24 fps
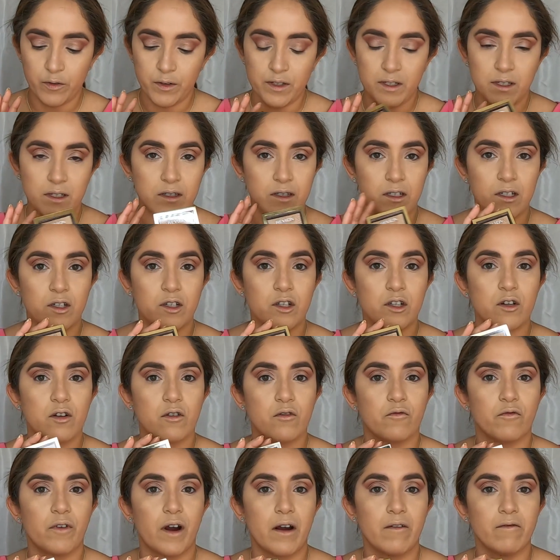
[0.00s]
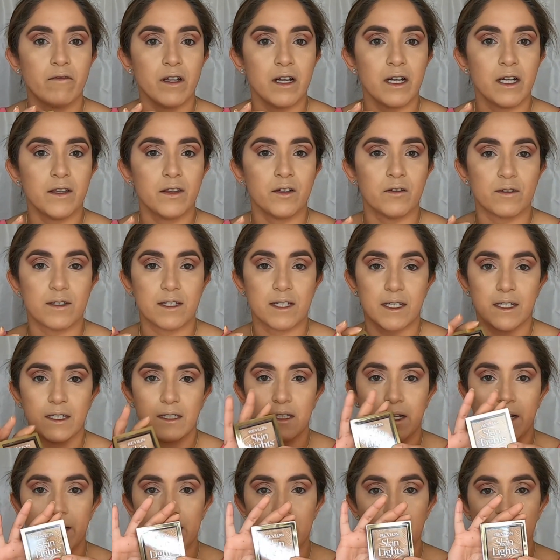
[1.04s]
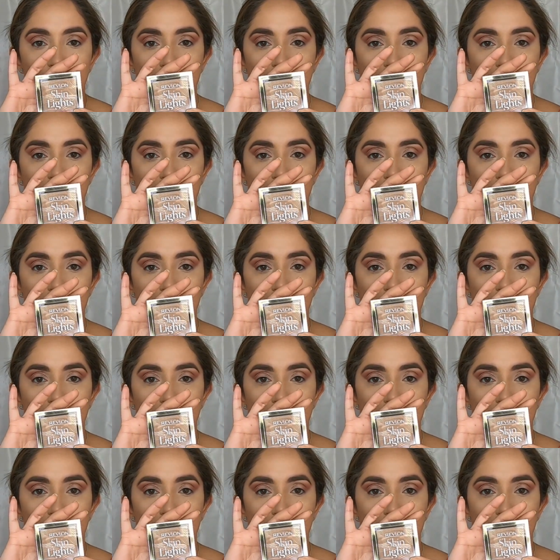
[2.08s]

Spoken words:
This is the new Revlon, their Skin Lights